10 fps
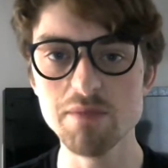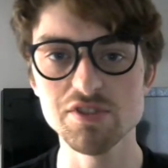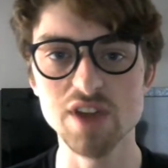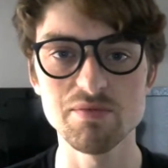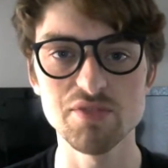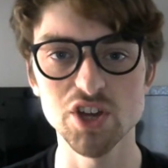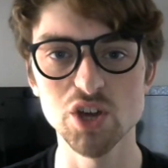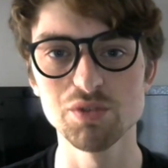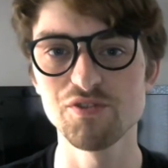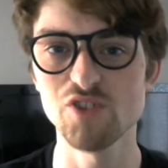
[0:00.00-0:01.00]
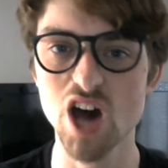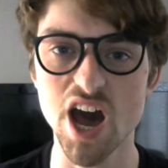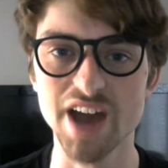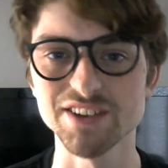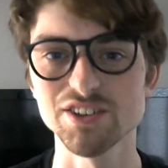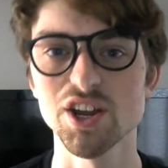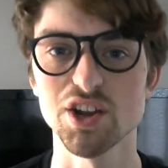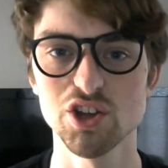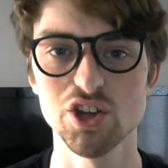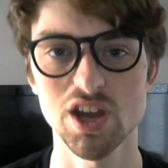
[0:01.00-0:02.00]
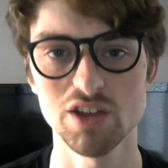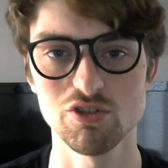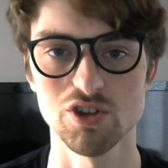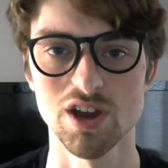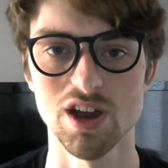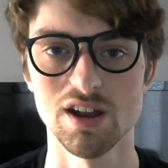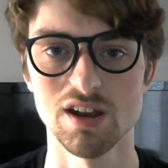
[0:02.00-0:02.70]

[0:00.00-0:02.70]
something you would find in a kitchen.